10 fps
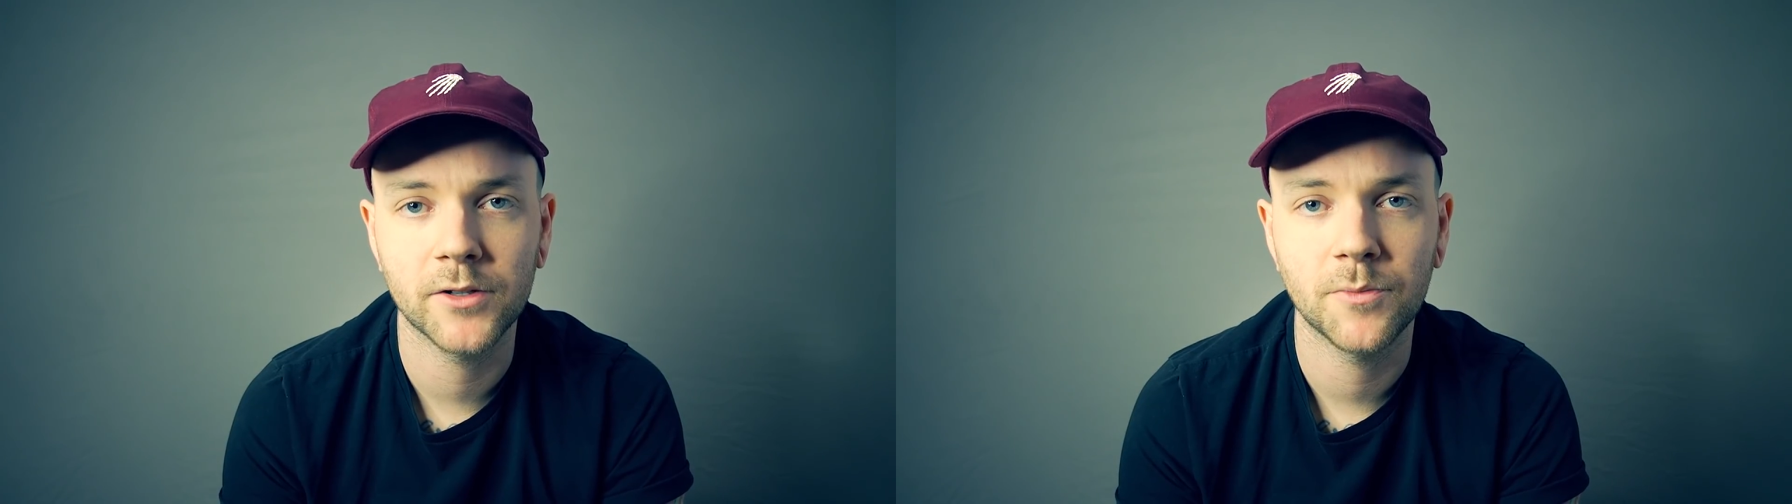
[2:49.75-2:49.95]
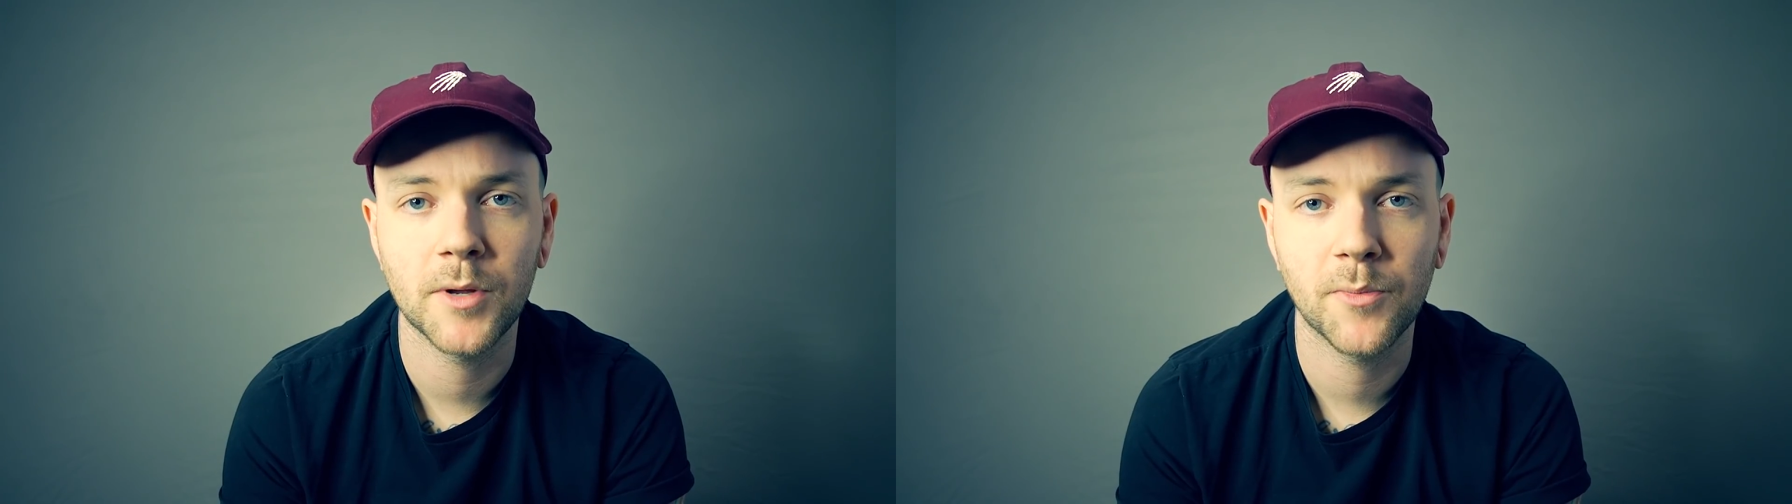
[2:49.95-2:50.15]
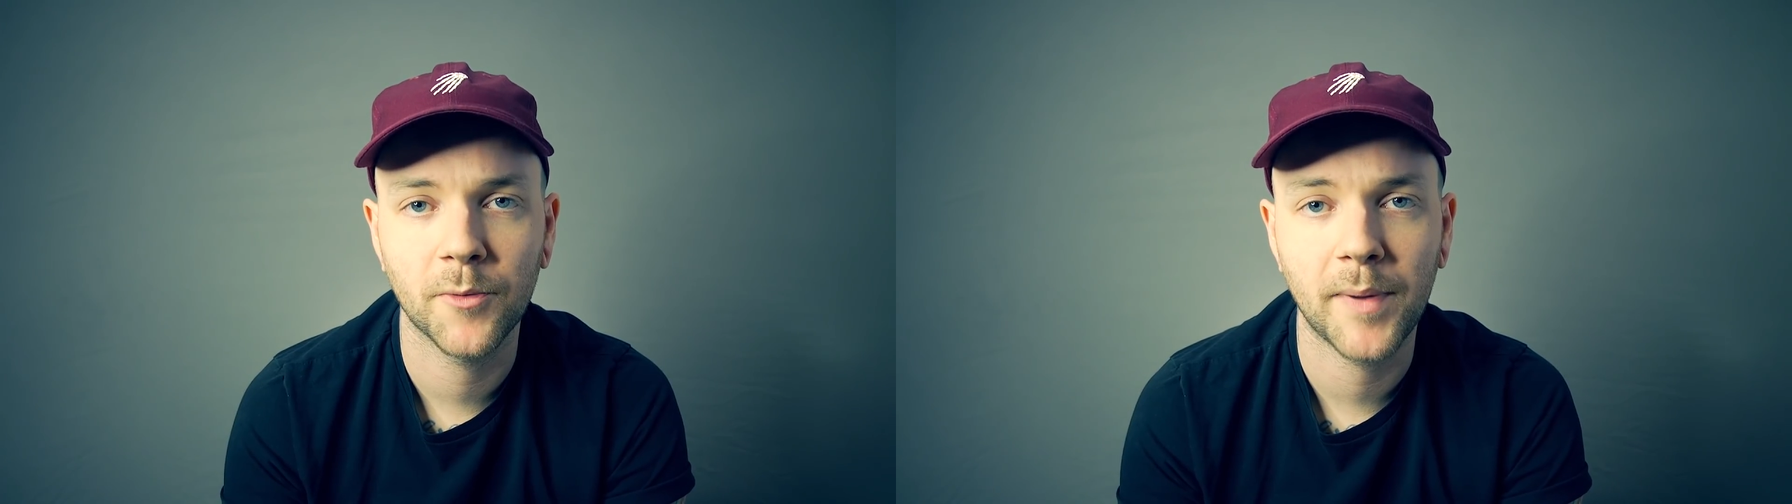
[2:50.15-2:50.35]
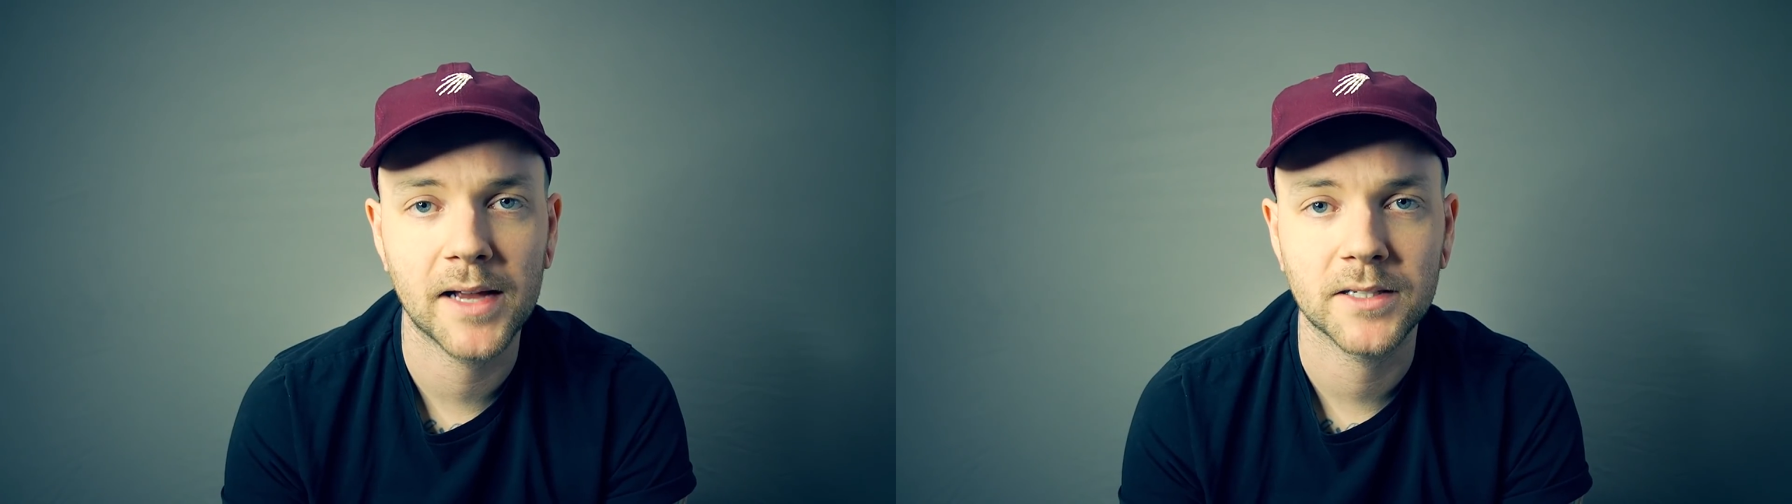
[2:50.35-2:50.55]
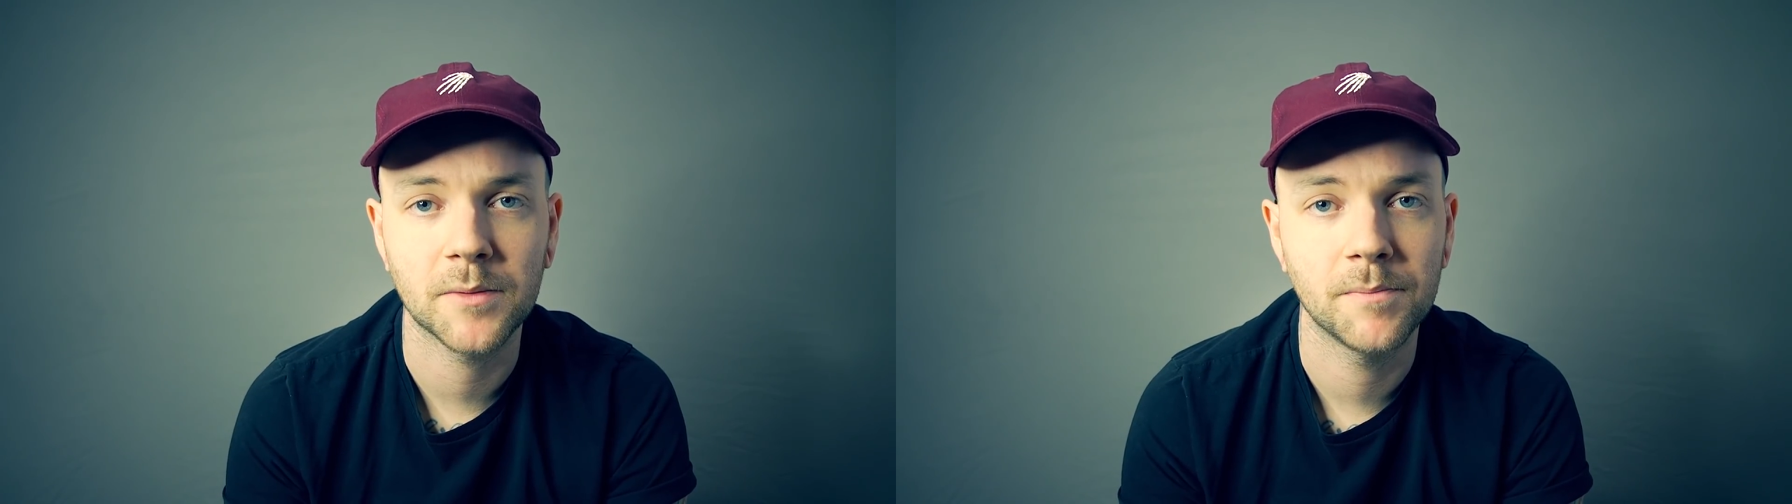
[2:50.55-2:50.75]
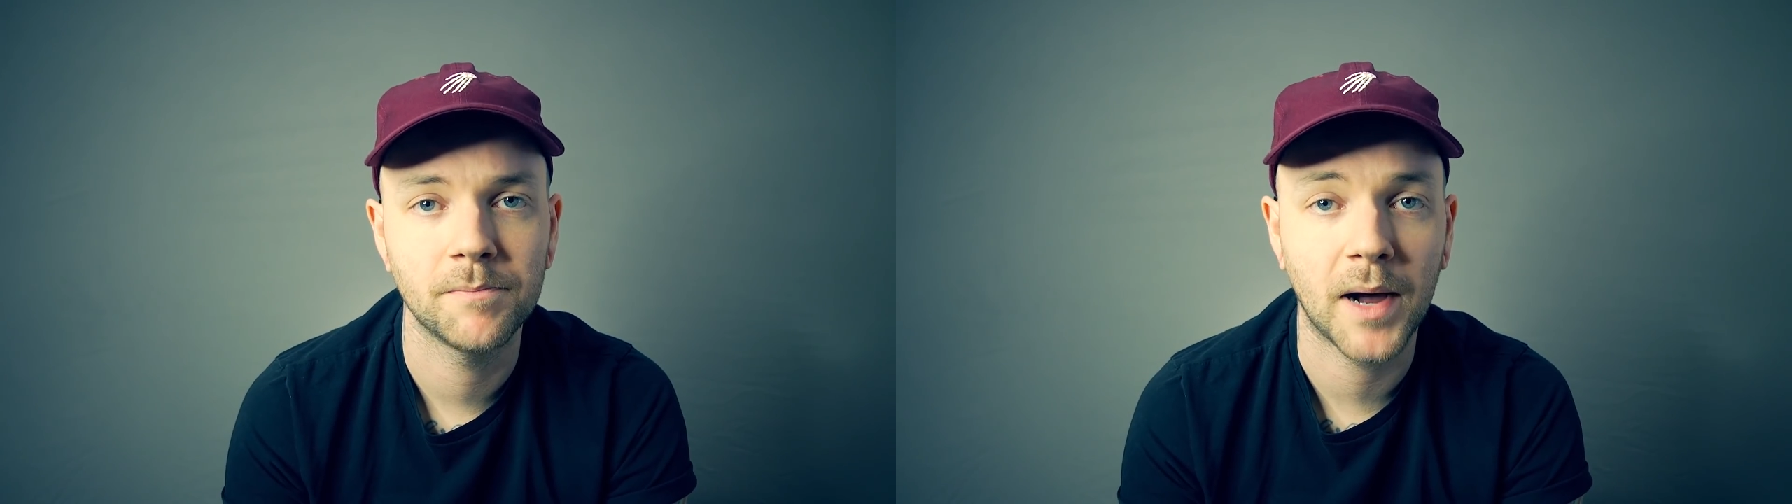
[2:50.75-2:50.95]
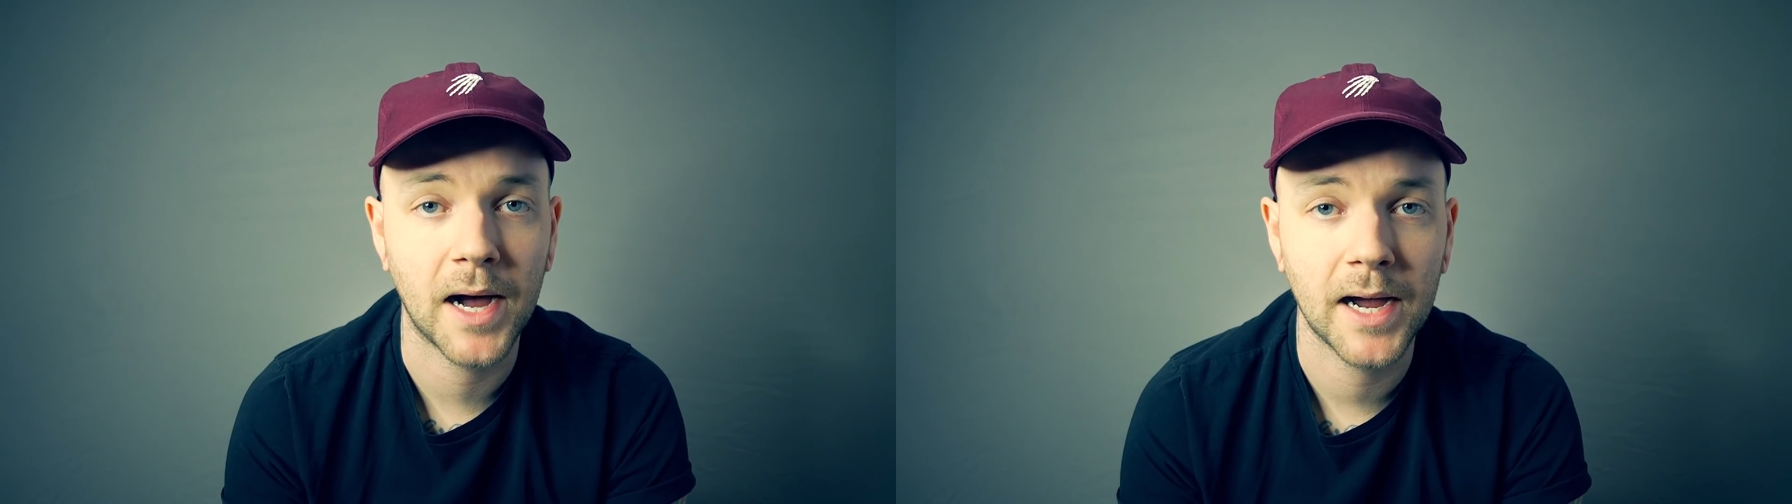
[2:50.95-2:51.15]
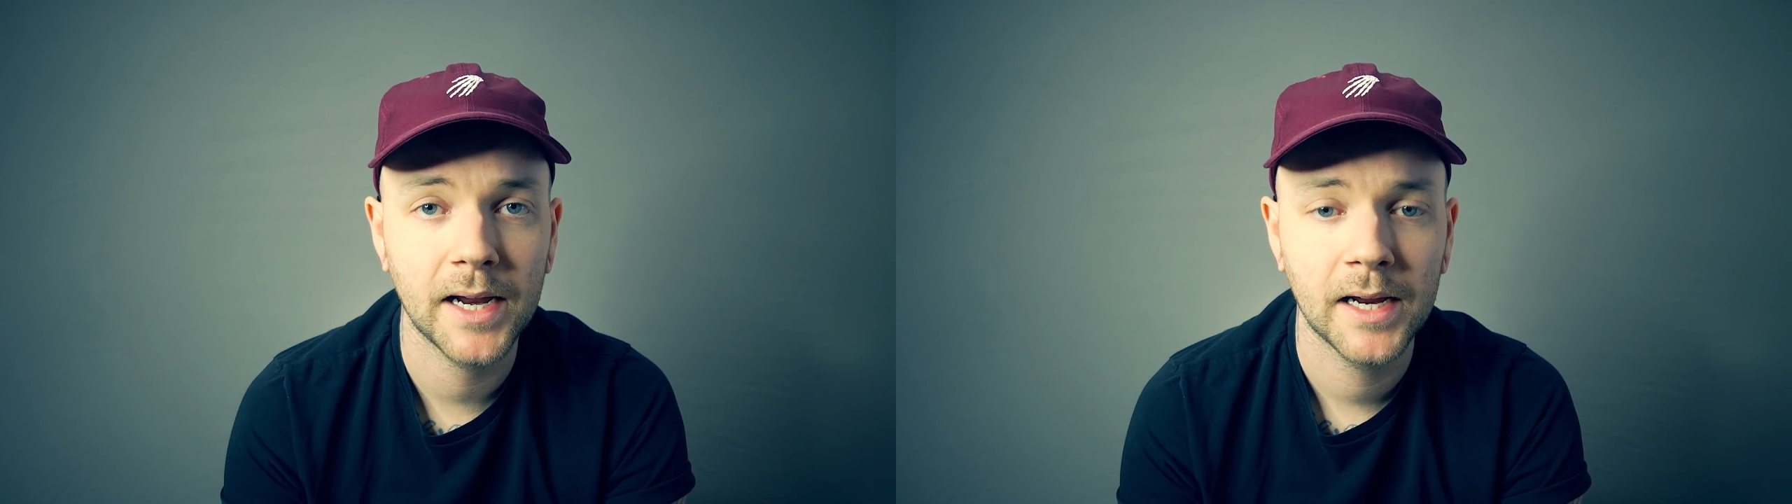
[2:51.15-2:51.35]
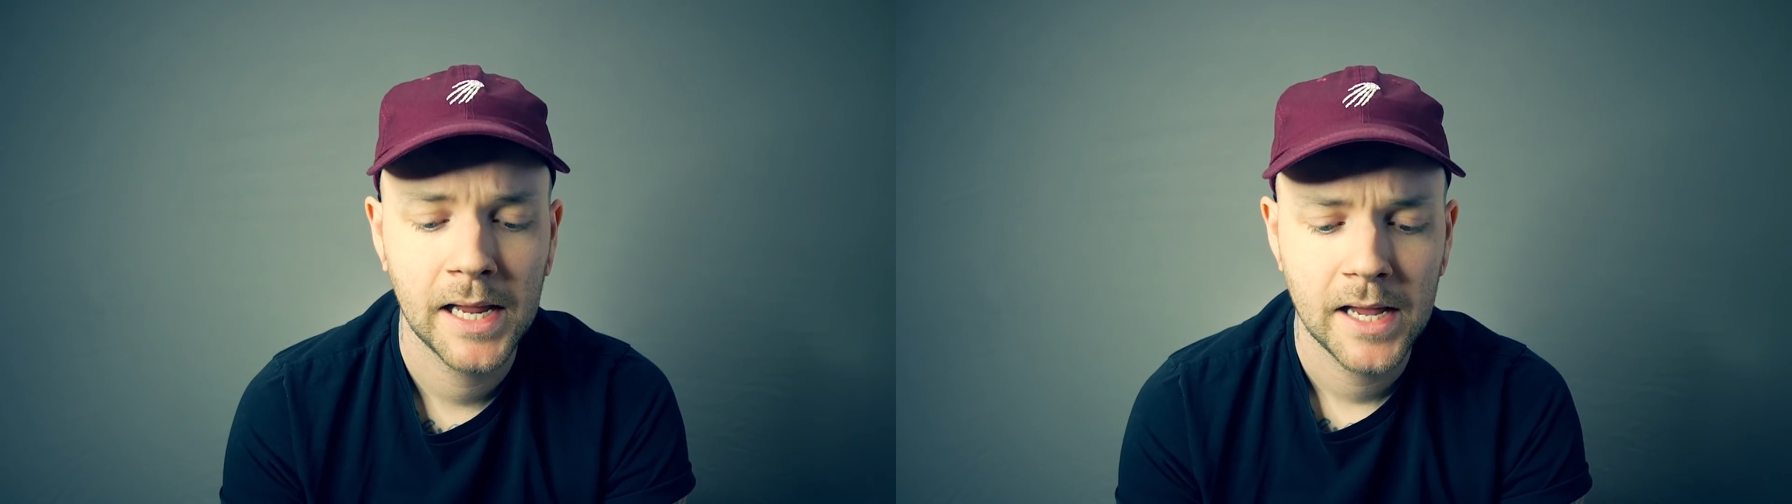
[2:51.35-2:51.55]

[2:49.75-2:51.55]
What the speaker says: to people passing by,